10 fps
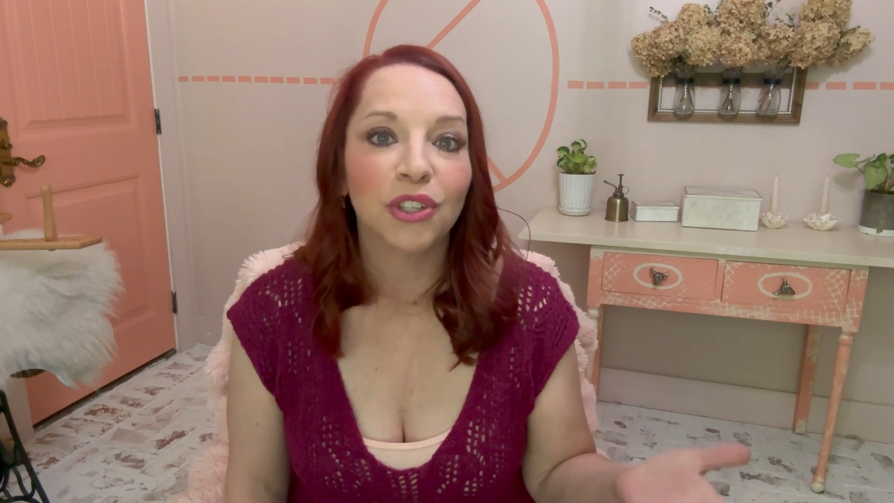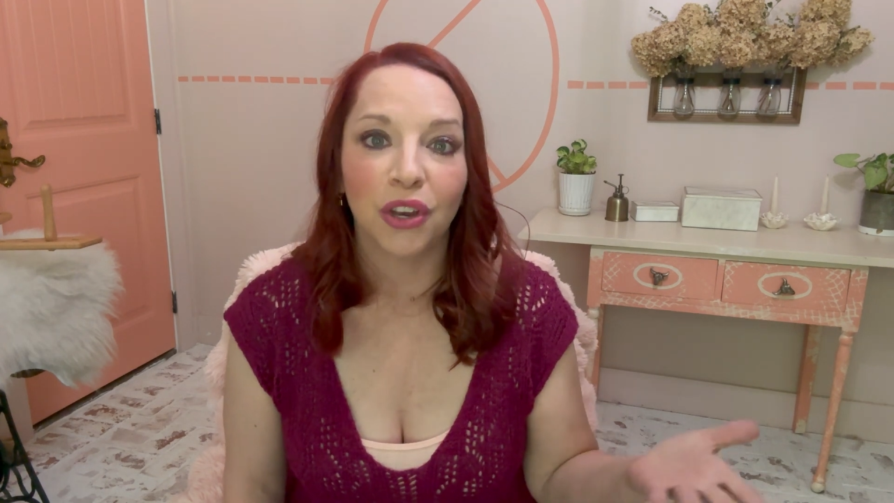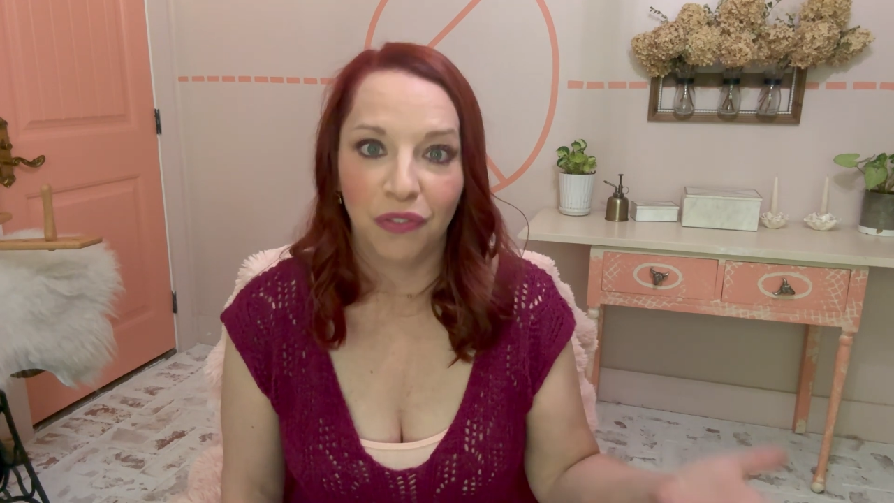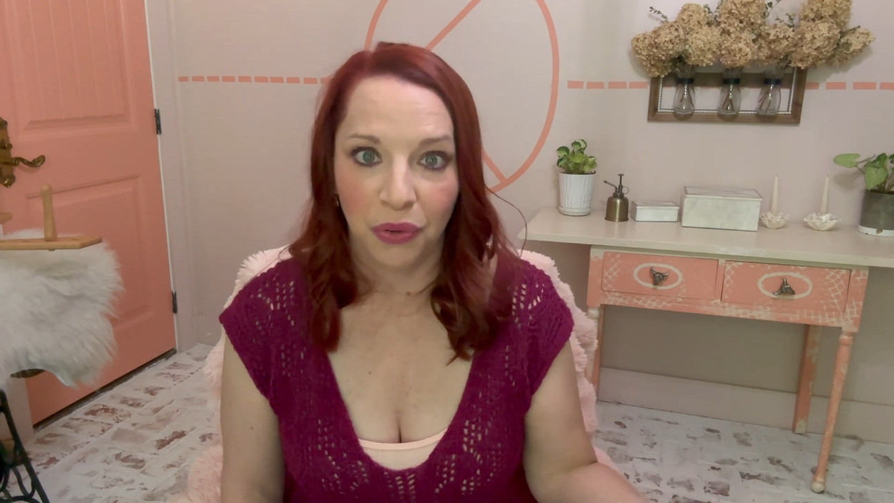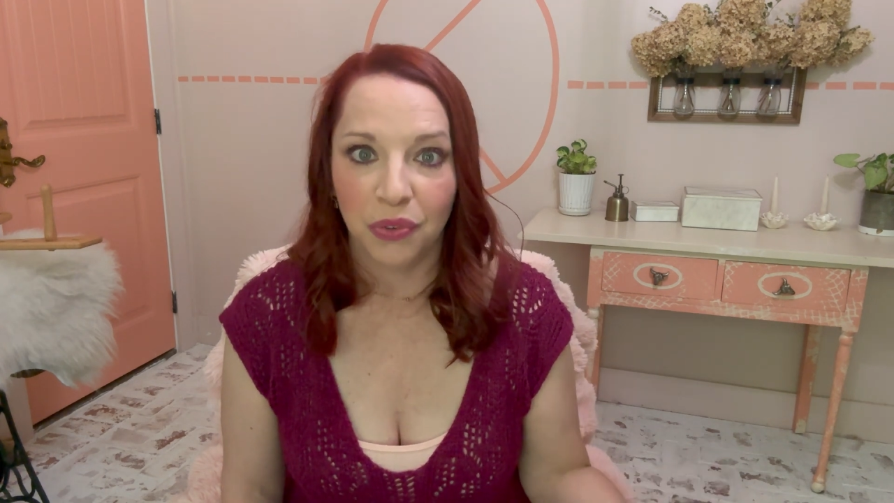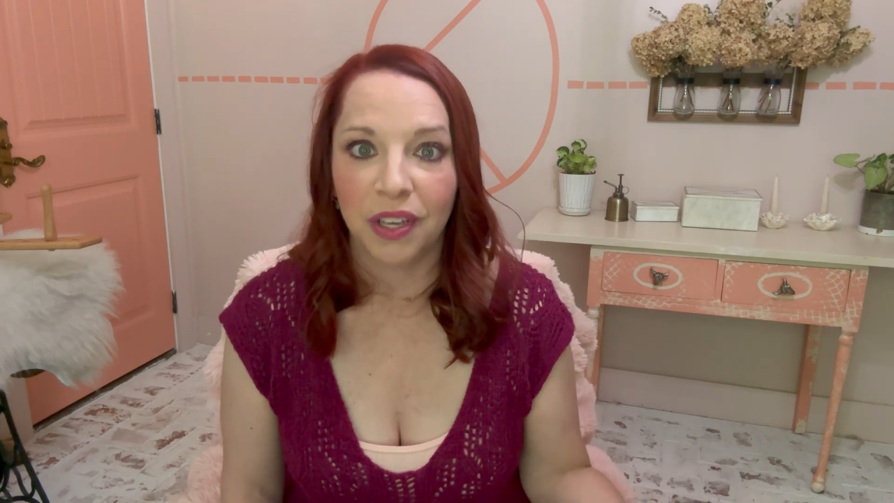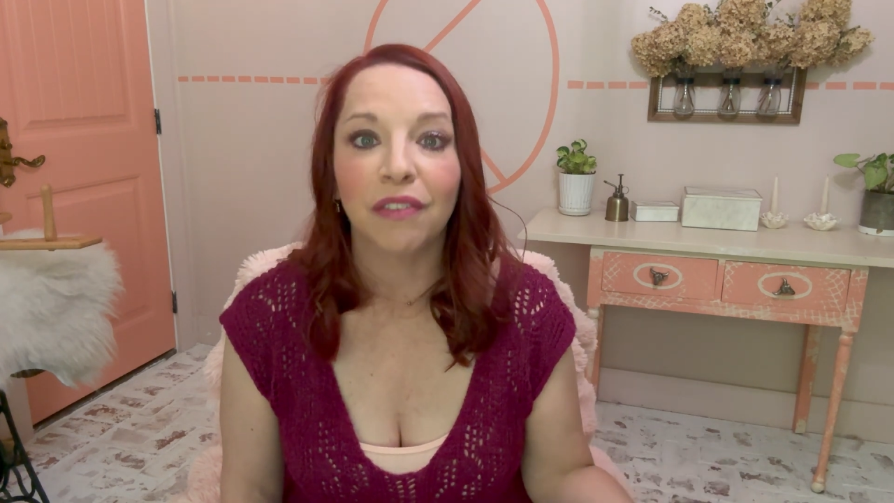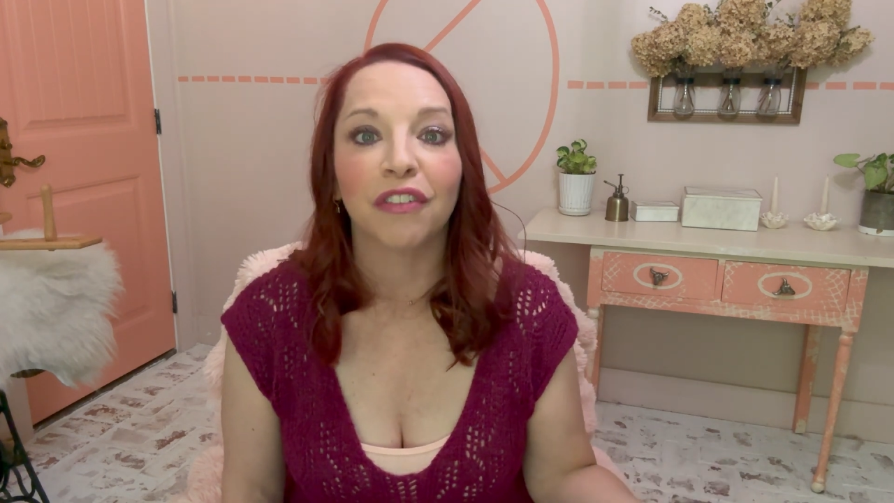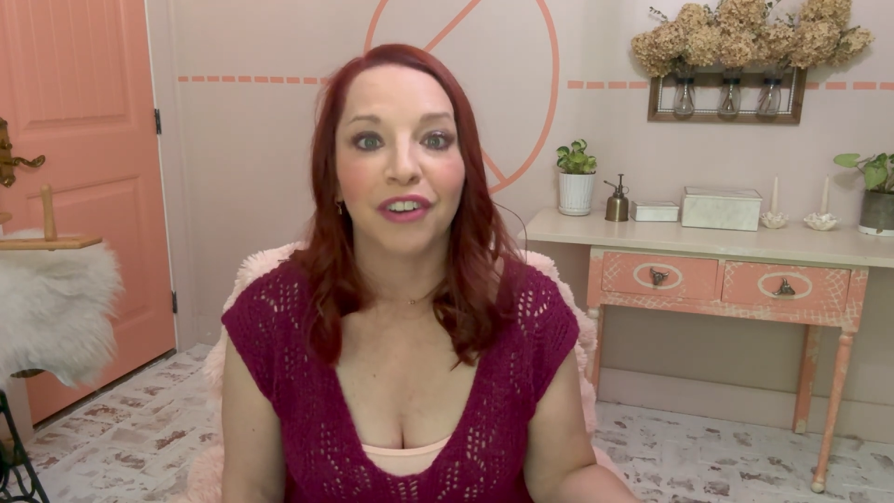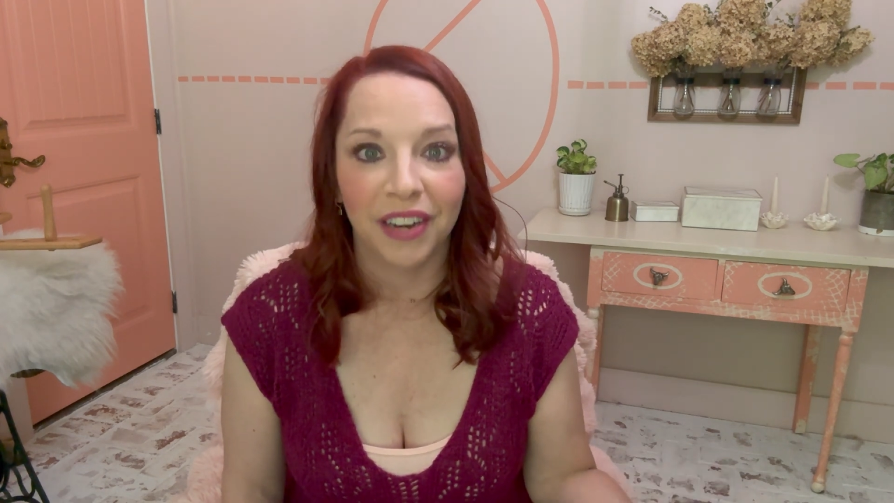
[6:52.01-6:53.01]
confusing
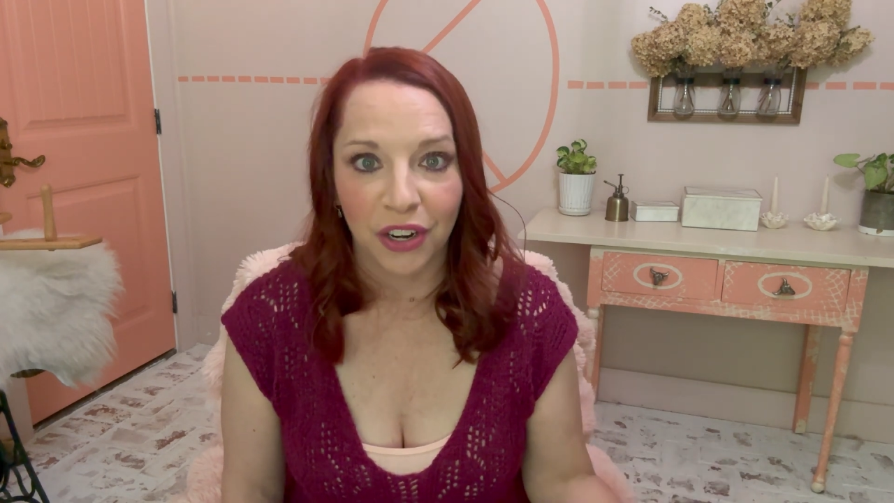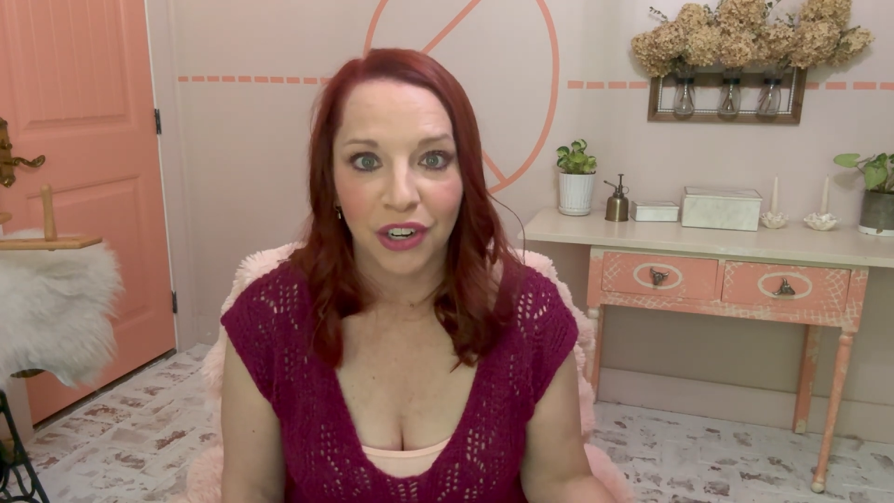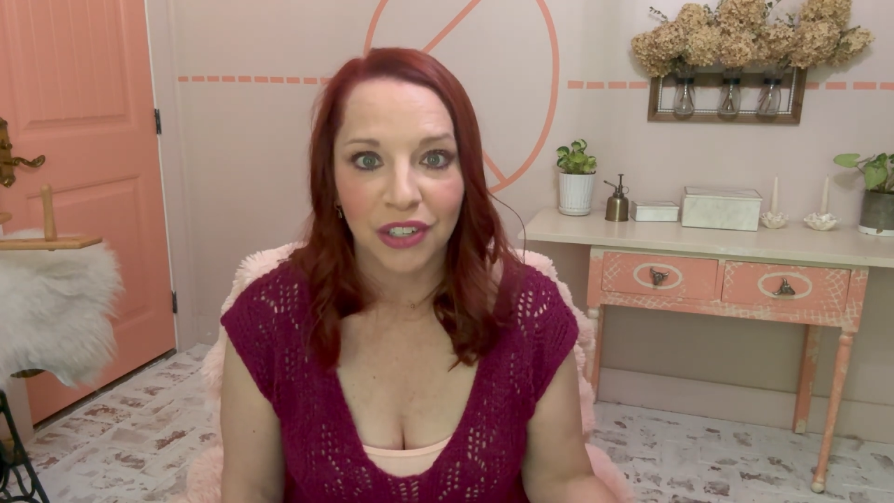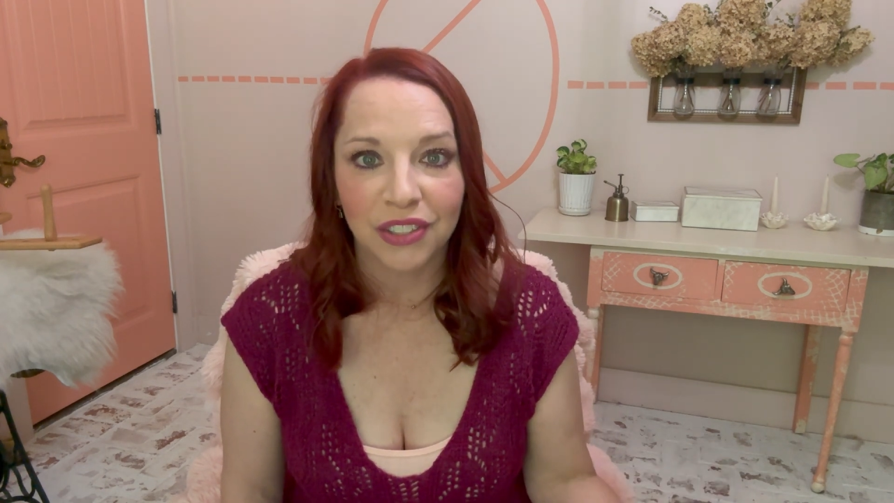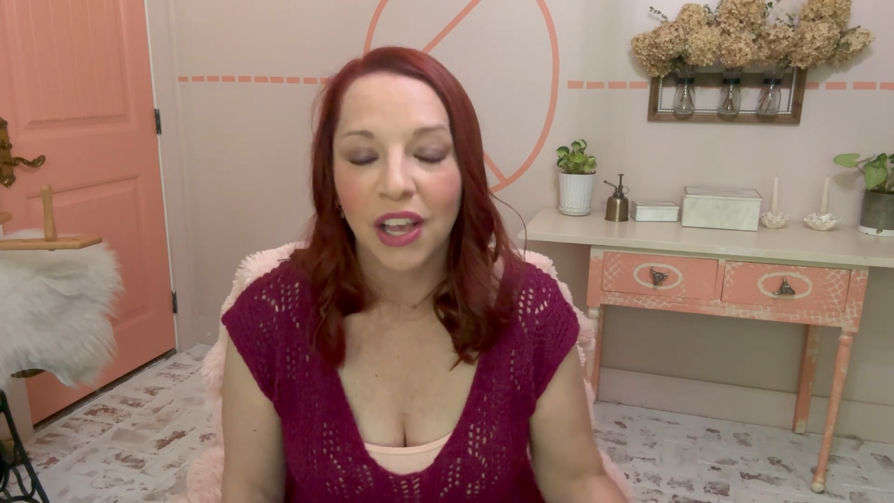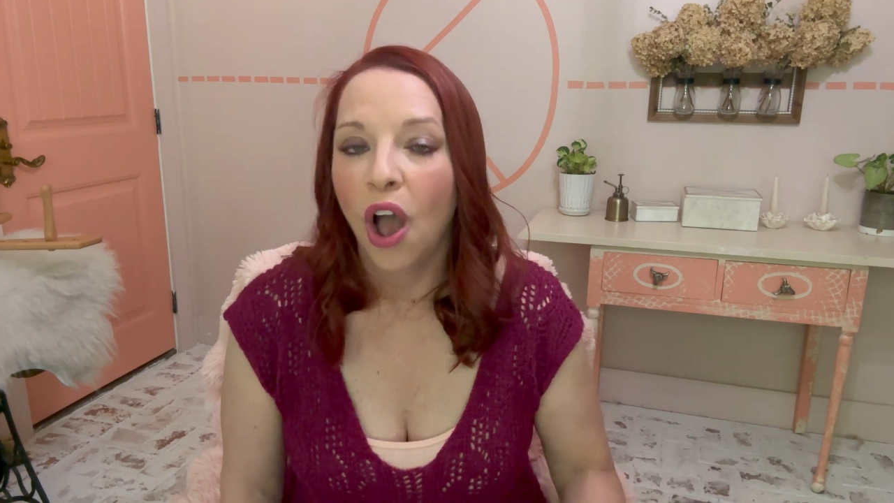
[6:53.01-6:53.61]
for knitters.